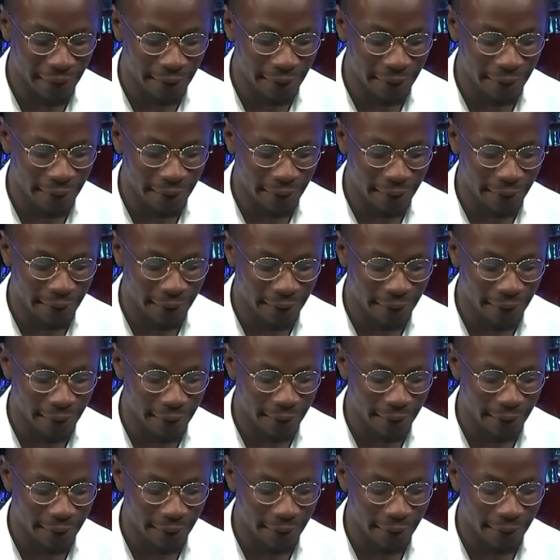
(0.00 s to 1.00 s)

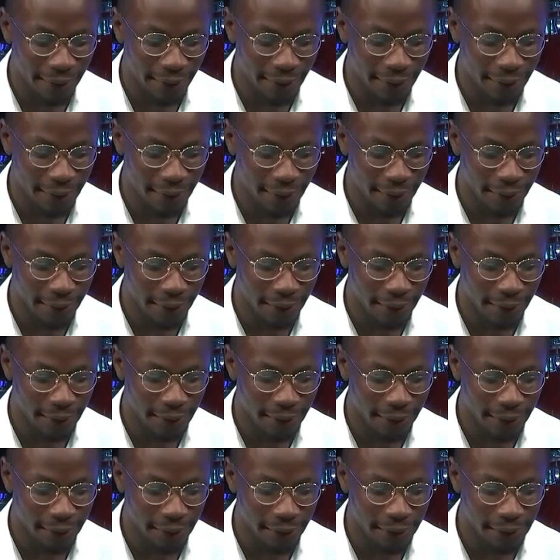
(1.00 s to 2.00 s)

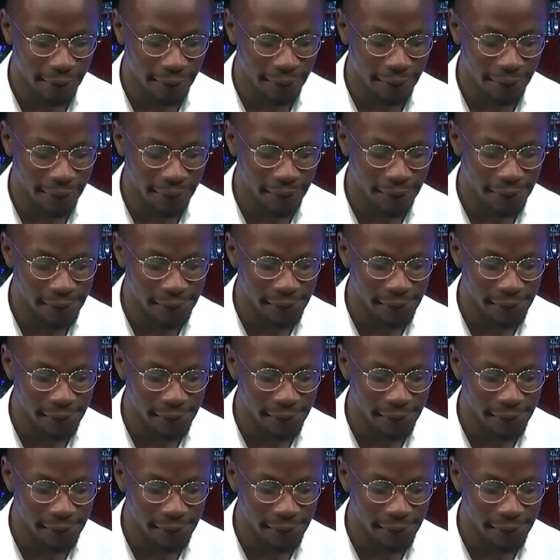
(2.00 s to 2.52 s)
(silence)